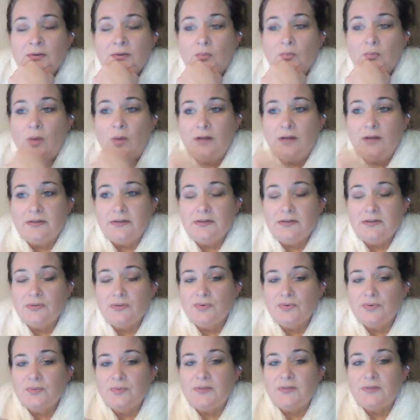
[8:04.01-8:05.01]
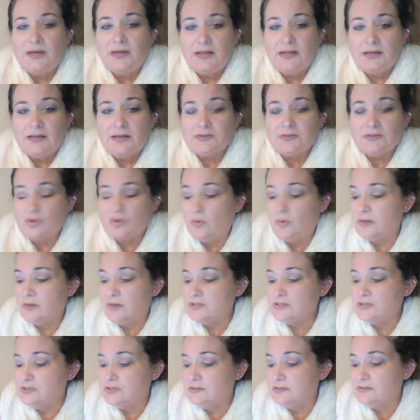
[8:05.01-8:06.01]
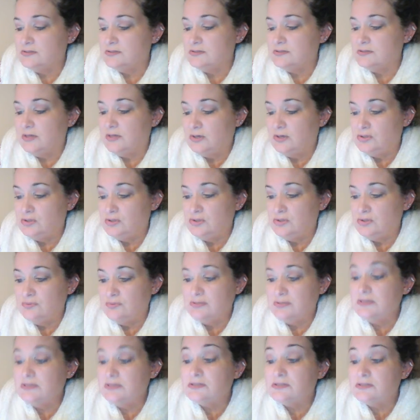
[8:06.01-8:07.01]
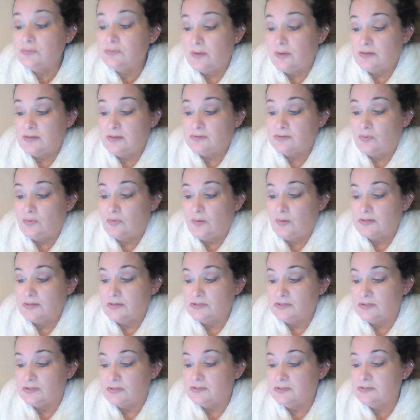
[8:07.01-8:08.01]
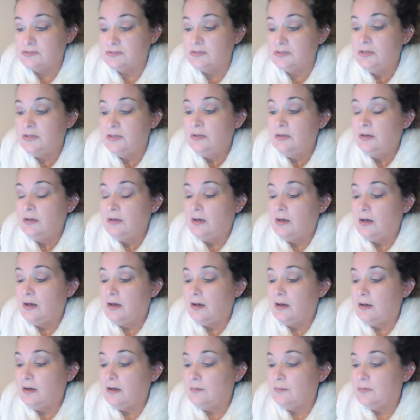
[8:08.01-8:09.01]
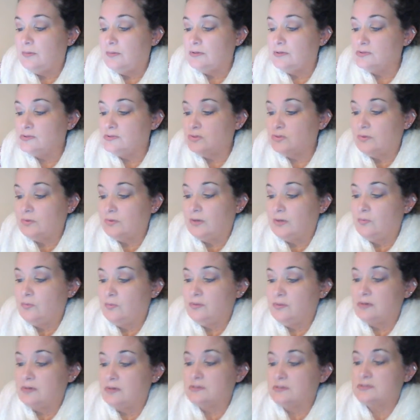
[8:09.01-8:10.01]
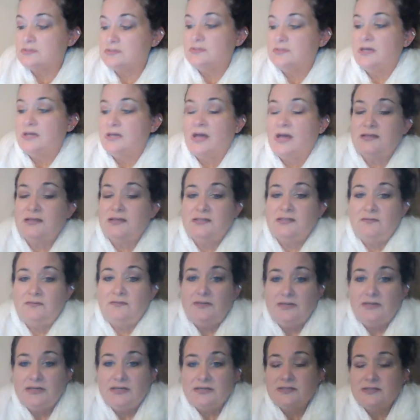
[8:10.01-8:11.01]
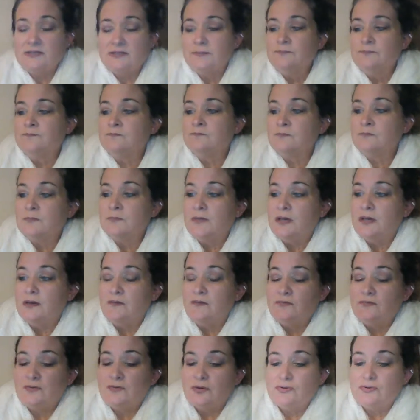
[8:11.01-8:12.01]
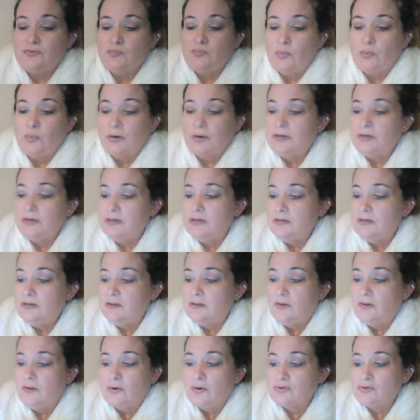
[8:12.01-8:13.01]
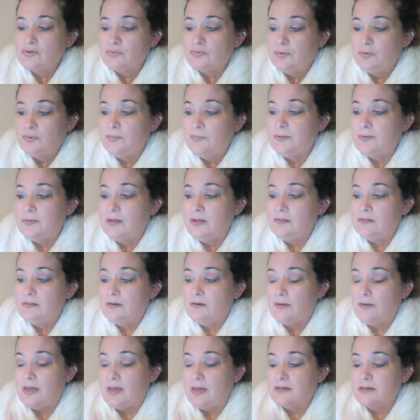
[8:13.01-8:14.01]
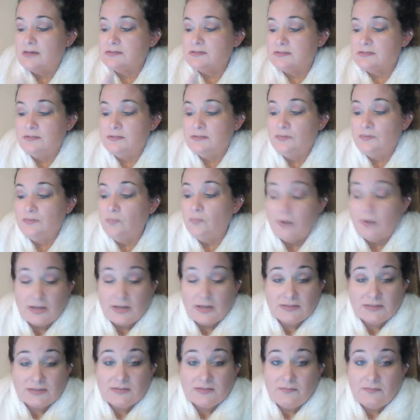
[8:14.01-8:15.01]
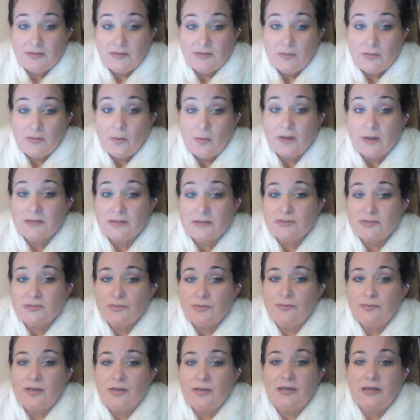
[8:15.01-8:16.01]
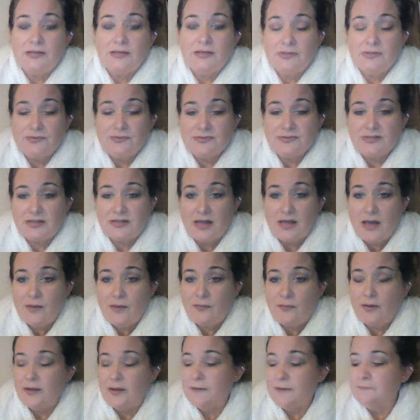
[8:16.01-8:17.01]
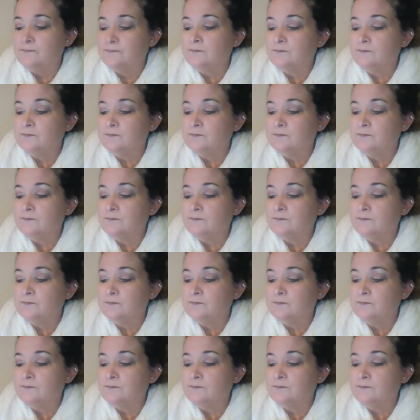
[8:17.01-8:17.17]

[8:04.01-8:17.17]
While in the group, they could answer questions. They could use it to answer questions. So like when there's the activities, if they're working in a large group and they're asked what activity they want to do, they can use it that way.